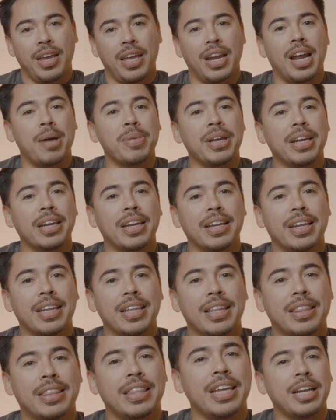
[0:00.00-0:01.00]
And I mean,
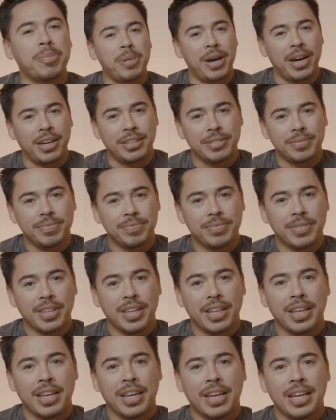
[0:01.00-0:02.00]
think about it.
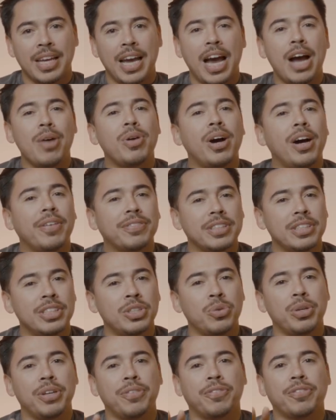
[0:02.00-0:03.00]
How often
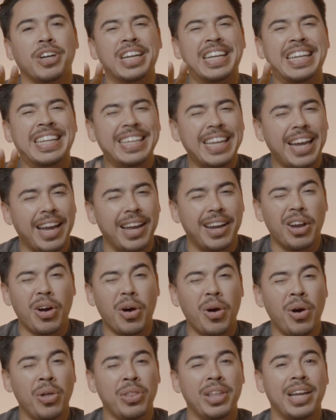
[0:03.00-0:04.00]
do we forget
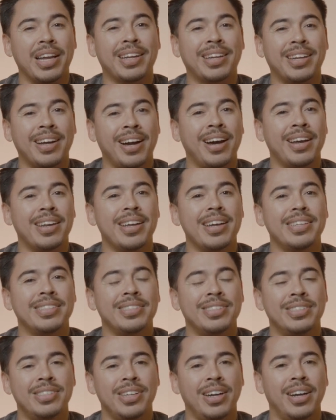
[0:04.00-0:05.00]
all that God
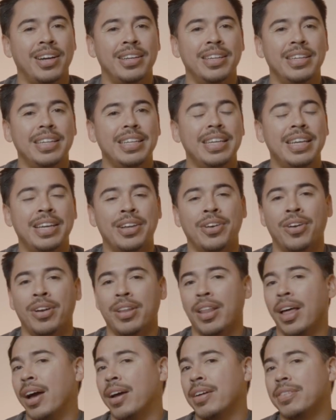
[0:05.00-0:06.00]
has done in our
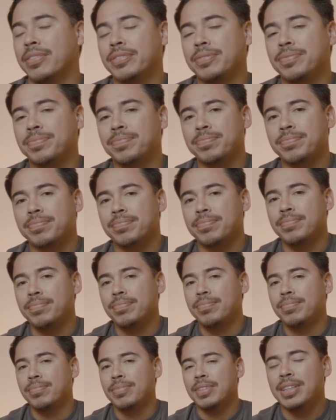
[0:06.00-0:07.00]
life?
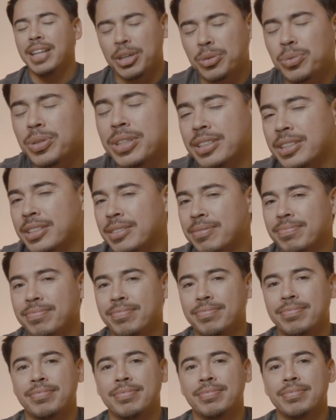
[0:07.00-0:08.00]
Like really,
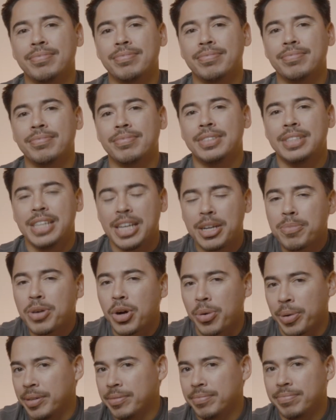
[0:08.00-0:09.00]
take a
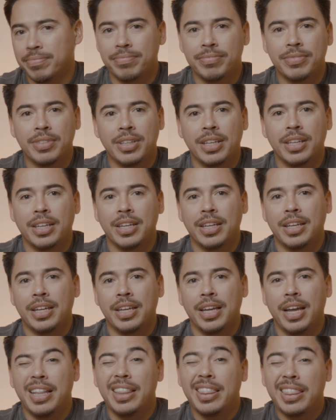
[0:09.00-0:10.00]
moment
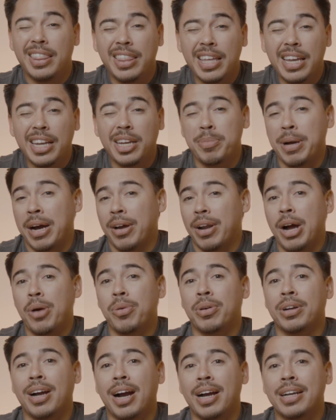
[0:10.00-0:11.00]
and think about
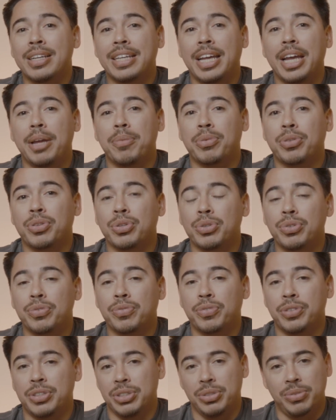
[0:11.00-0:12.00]
how God came through
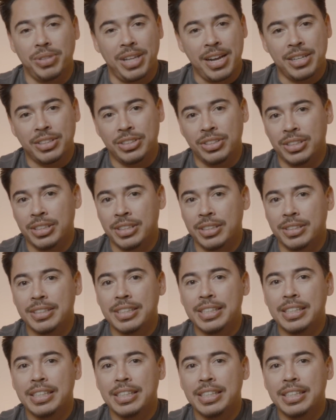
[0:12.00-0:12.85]
for you last year.